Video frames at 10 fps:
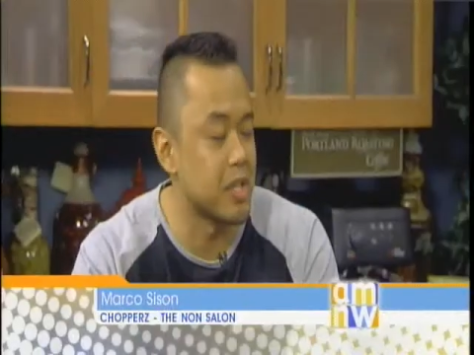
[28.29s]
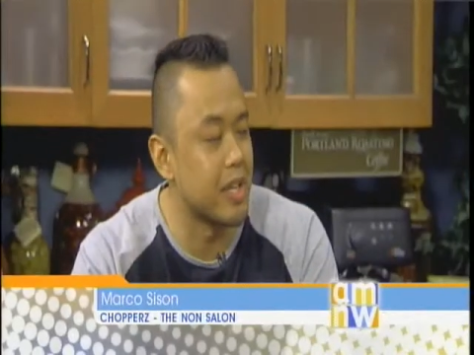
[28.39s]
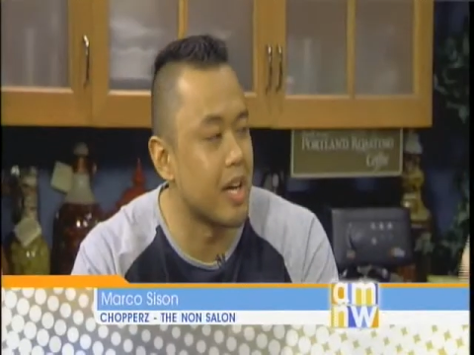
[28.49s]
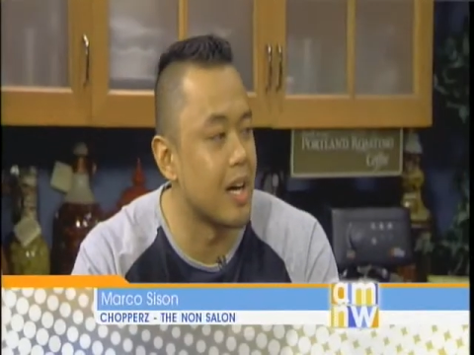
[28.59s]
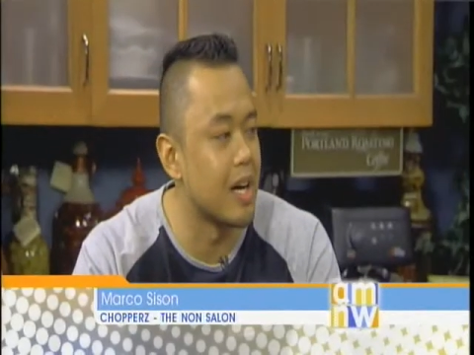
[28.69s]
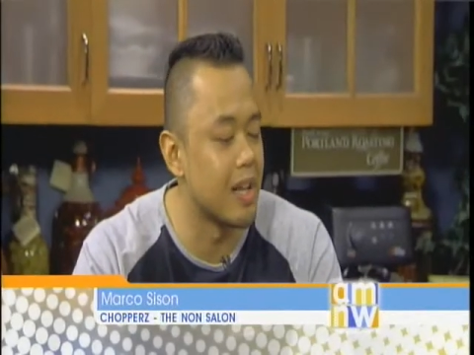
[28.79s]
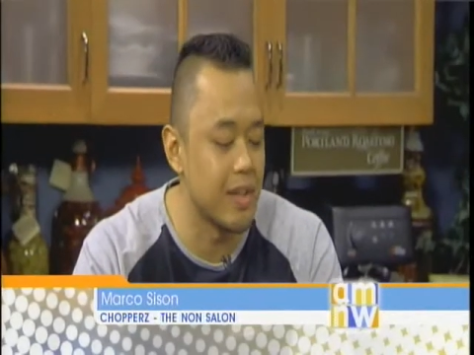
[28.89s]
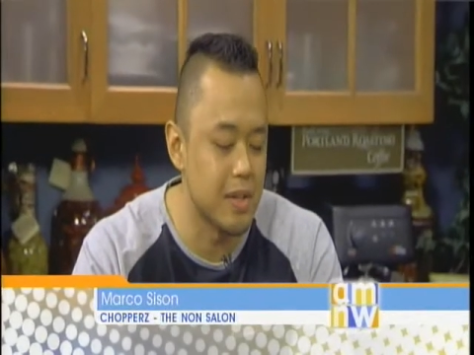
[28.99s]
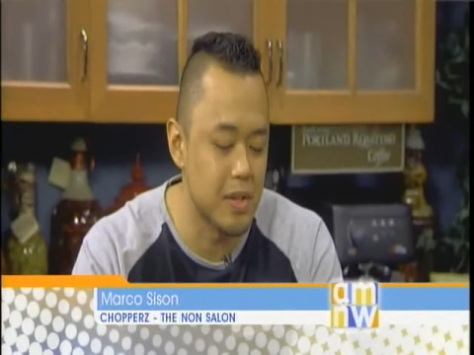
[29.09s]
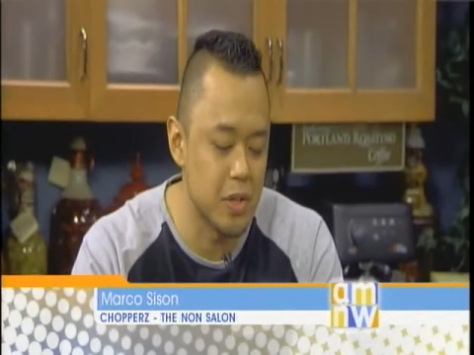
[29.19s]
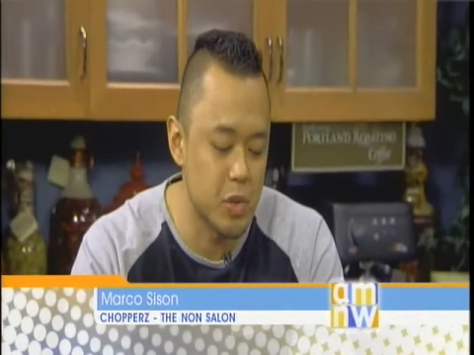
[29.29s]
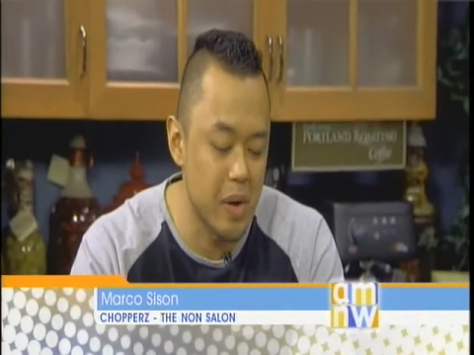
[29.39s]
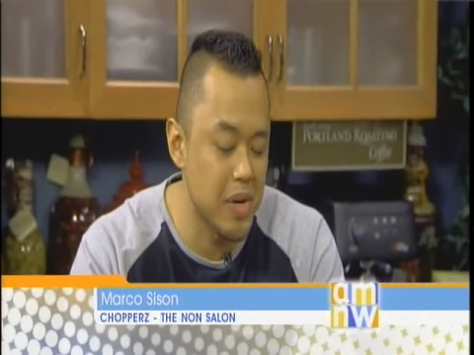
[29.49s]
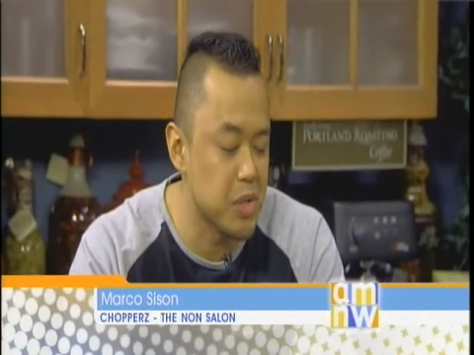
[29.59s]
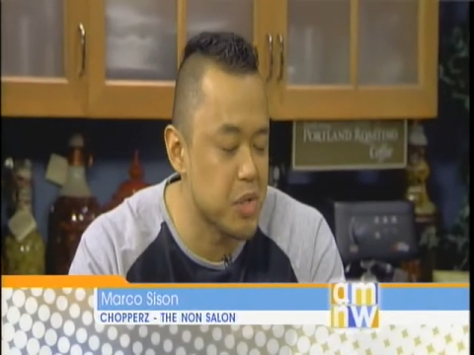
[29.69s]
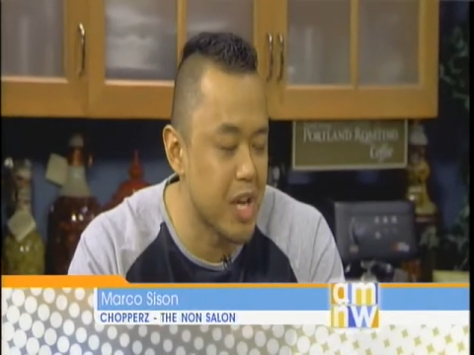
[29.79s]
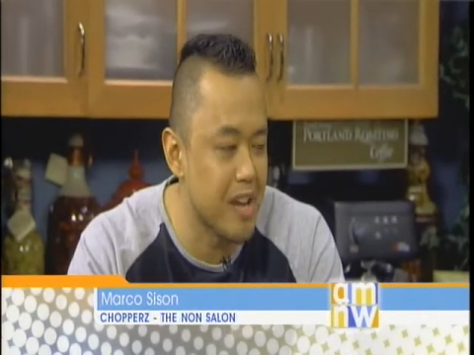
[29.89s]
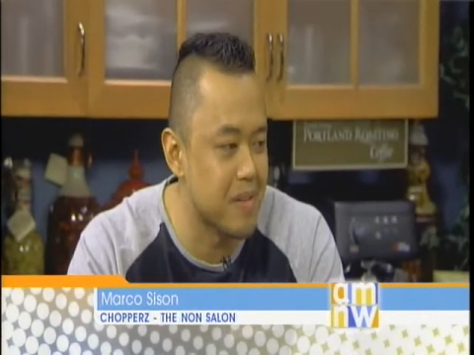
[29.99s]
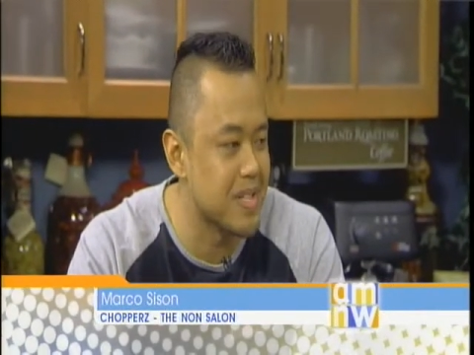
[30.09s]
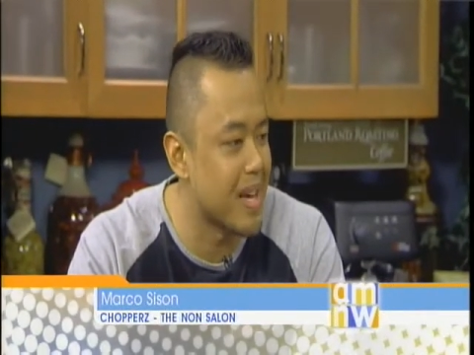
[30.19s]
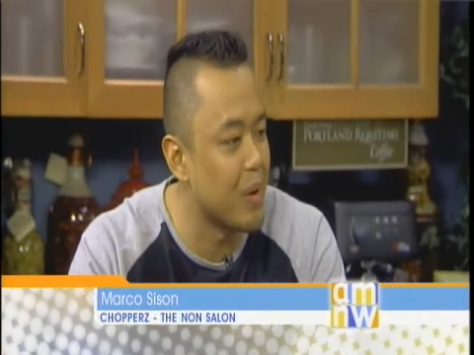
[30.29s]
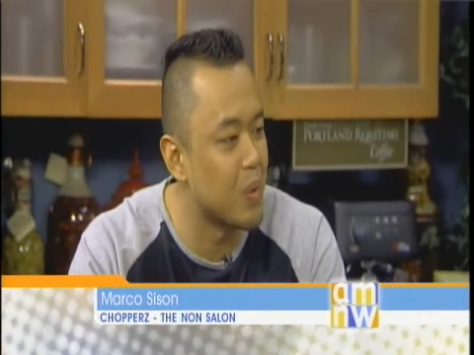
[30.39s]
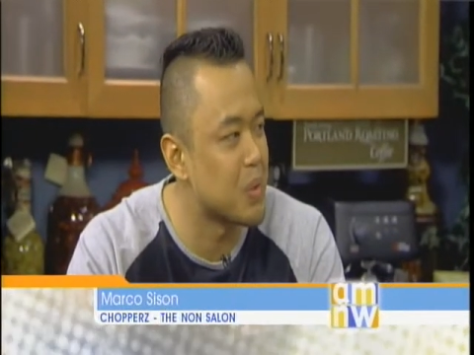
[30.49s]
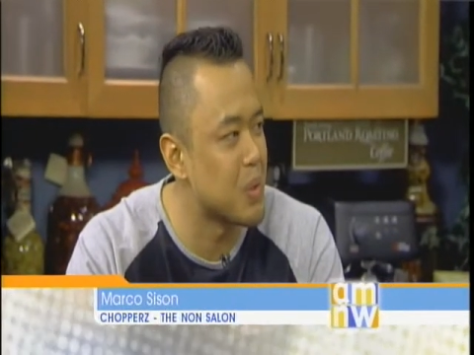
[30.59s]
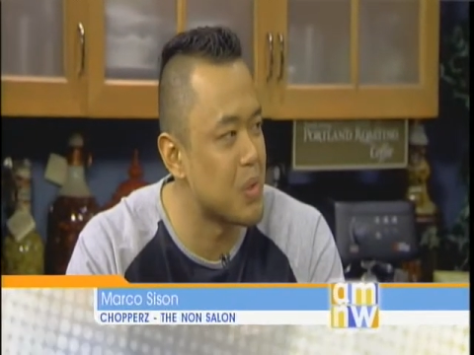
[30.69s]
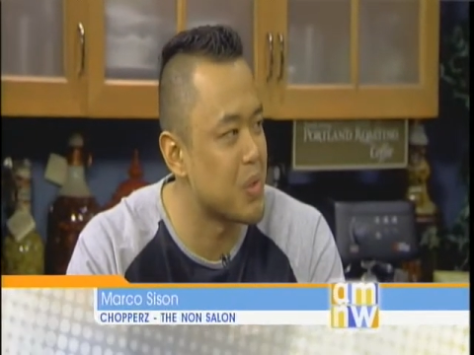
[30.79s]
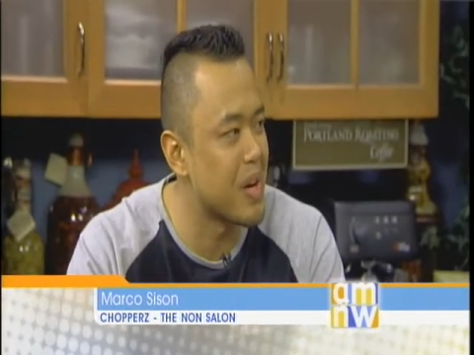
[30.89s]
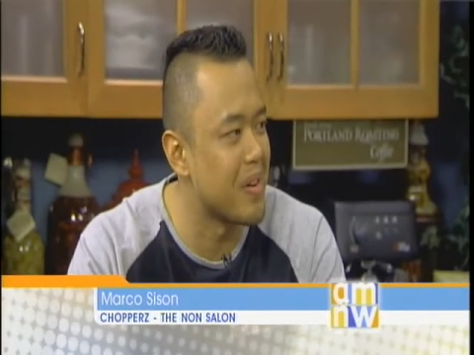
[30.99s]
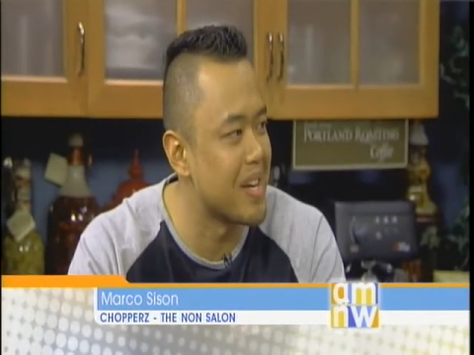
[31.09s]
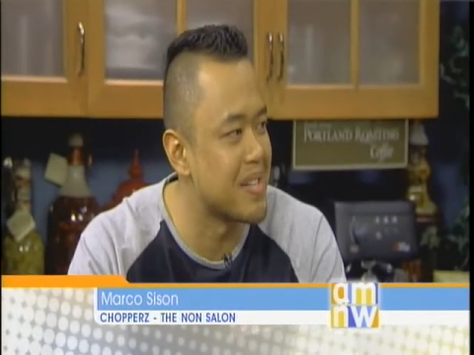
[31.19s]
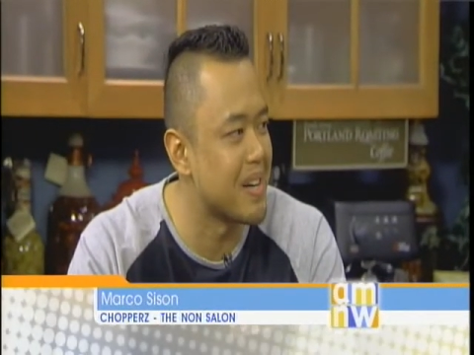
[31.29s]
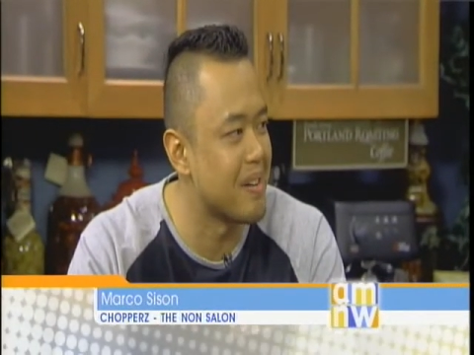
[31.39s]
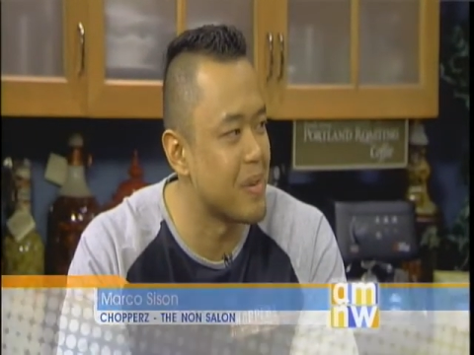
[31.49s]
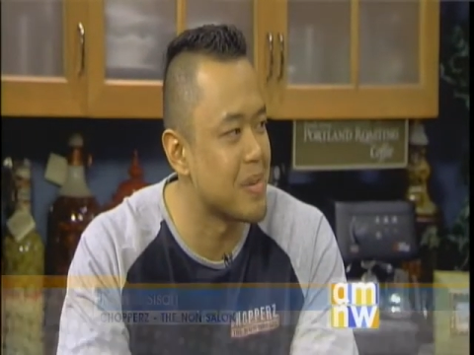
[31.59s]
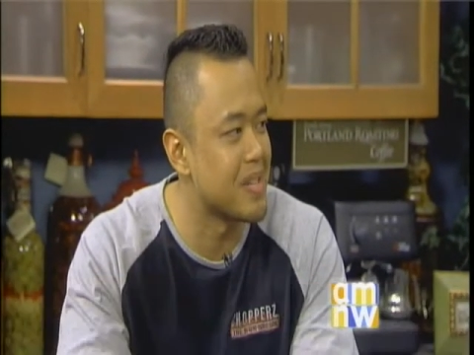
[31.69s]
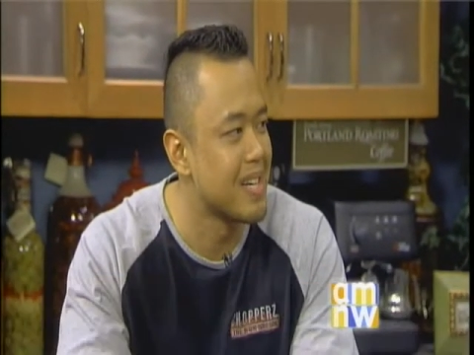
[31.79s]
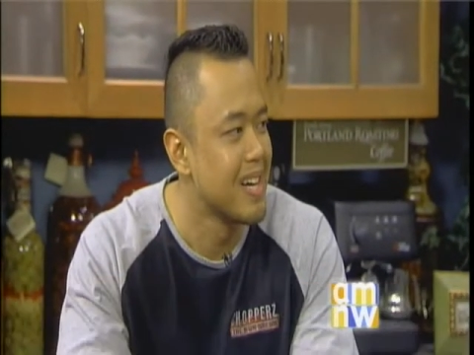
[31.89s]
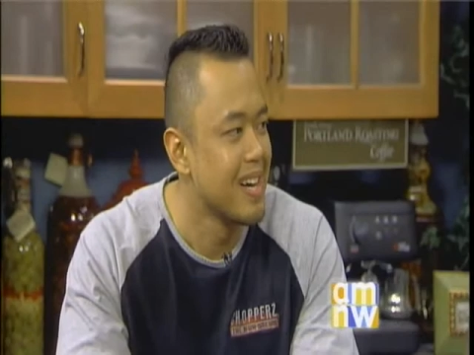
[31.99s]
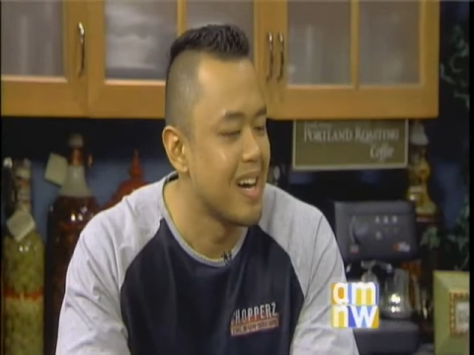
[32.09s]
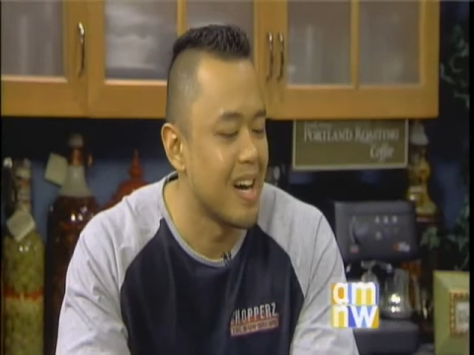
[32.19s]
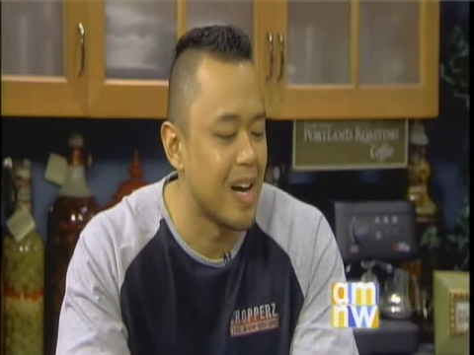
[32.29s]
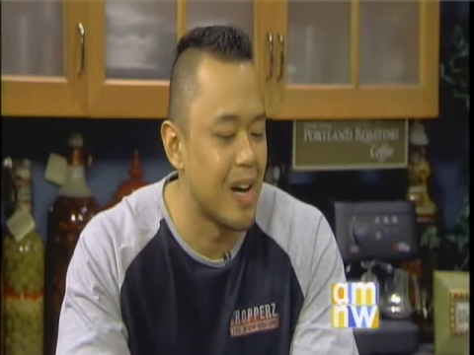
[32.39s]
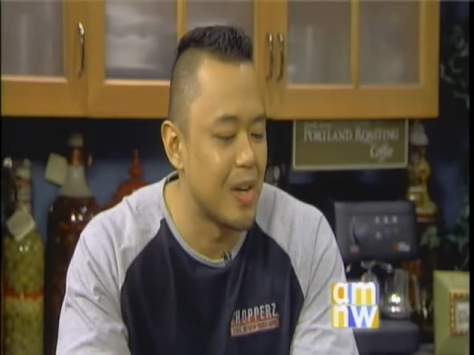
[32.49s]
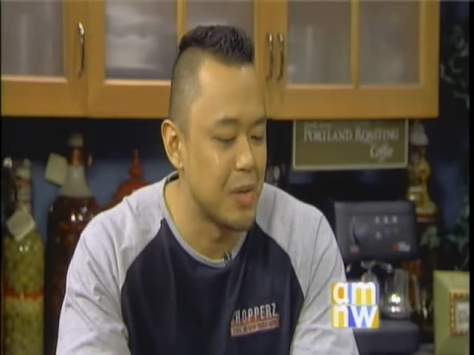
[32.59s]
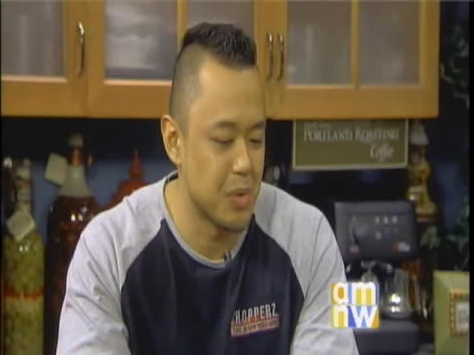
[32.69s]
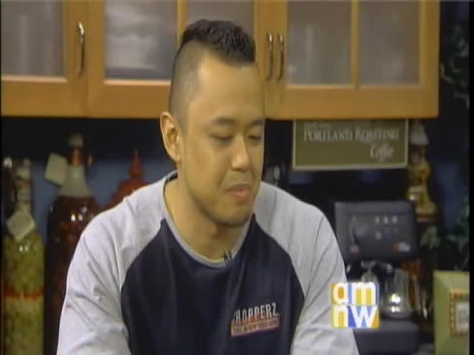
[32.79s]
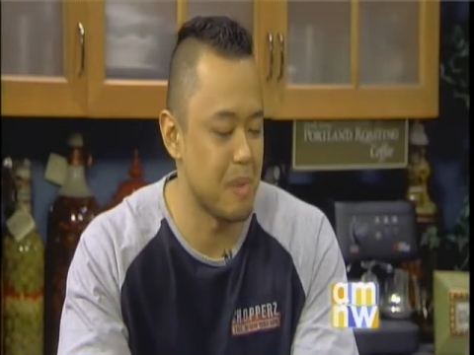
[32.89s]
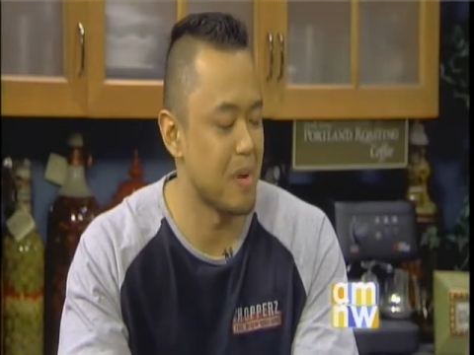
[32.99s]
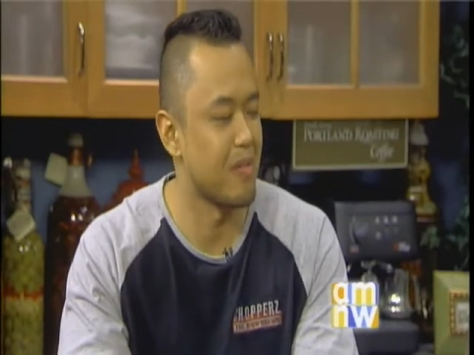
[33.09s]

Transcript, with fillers: We actually uh, the the straight razor shave is that old school straight razor that everyone's uh, used to